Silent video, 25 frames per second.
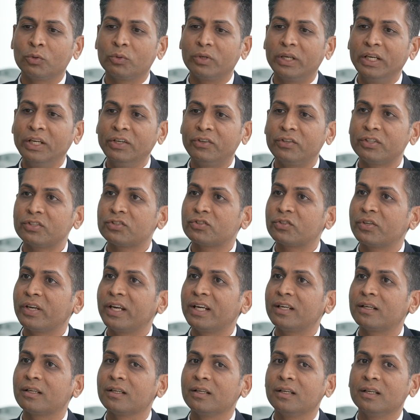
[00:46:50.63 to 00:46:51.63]
Interest
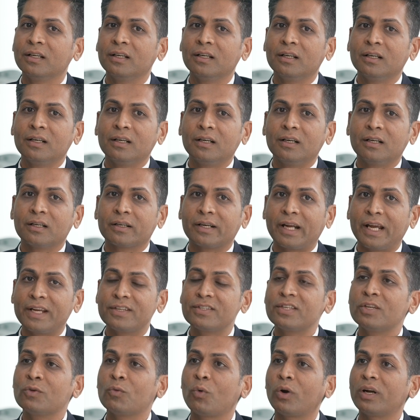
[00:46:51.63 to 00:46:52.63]
rate
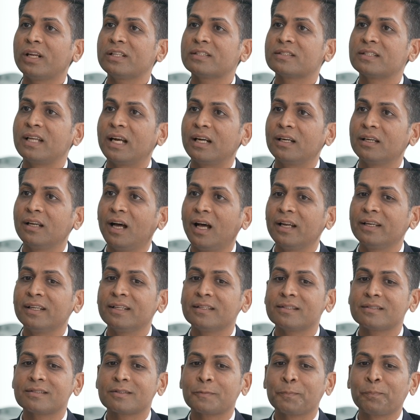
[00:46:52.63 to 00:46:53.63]
rising, what has that done
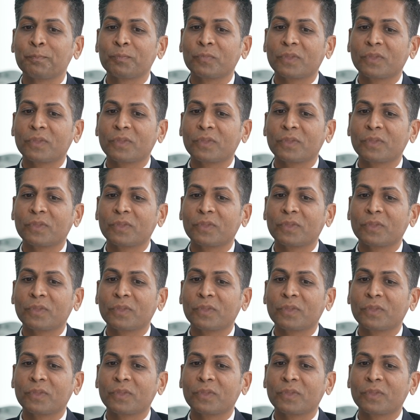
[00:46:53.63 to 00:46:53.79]
is